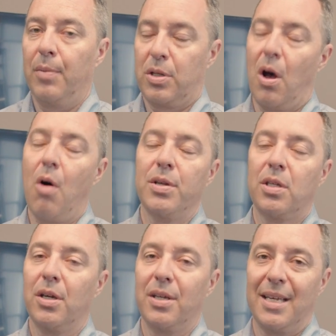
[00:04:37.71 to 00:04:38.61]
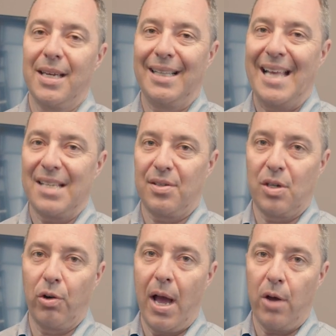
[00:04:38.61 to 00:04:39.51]
It's always good to get
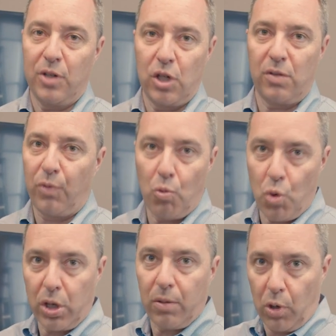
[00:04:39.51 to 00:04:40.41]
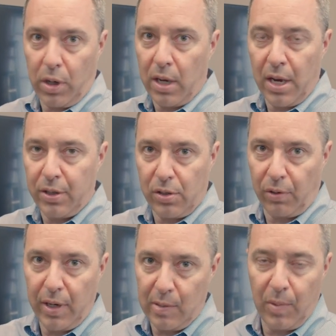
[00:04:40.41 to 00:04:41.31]
glasses ground just for working on your
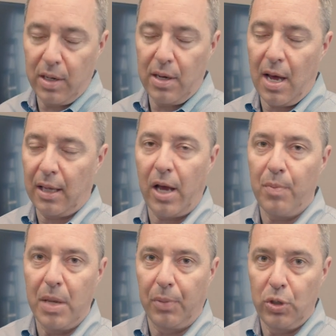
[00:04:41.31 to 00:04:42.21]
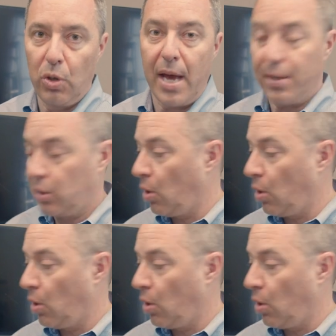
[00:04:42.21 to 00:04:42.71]
screens, but not a lot of people do that.